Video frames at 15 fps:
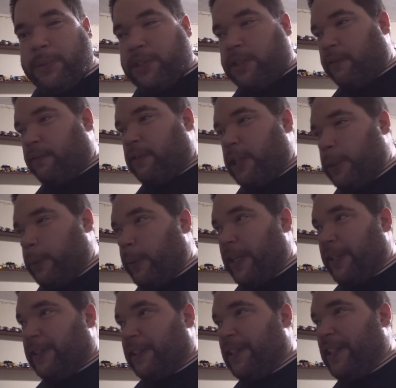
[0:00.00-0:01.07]
which are the right
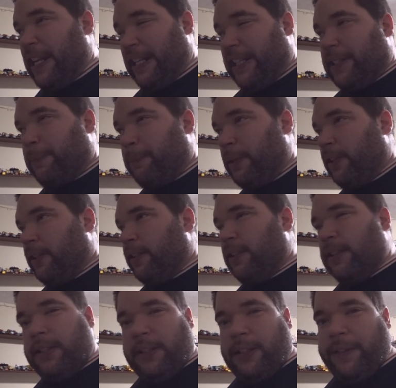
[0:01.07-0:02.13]
width and length, but
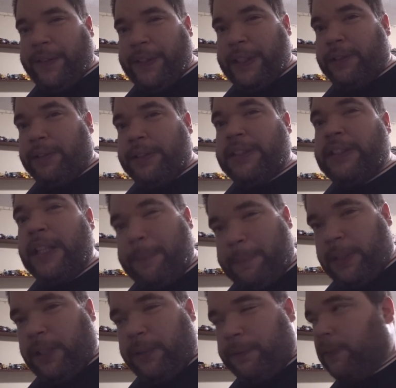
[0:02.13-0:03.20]
they're not deep
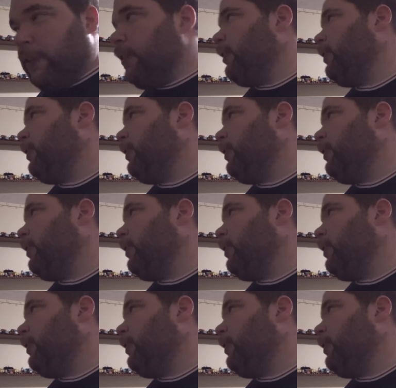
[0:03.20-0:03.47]
enough.